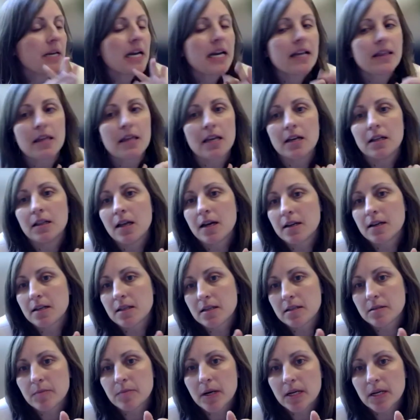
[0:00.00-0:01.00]
I mean, I think a lot of
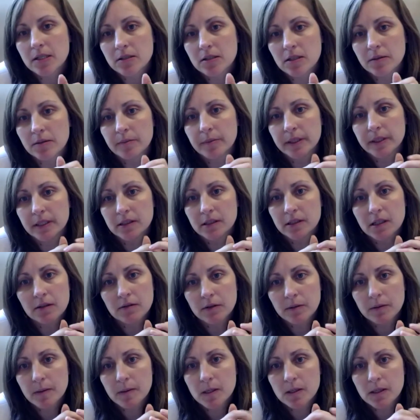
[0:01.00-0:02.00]
these models are built on
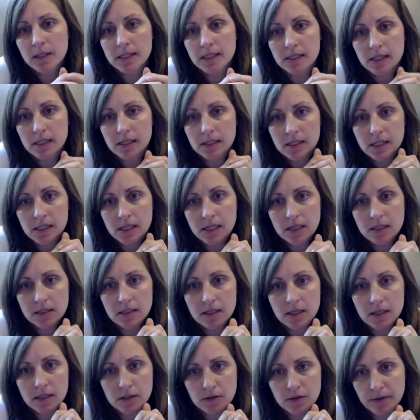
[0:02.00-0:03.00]
remotely sensed data
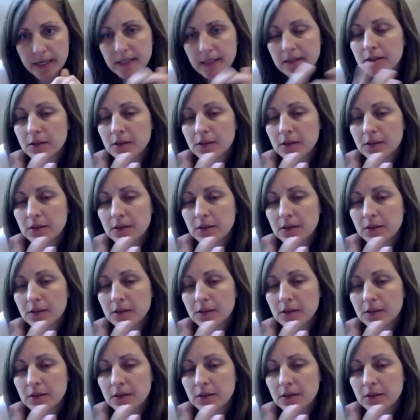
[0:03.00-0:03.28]
sets, right?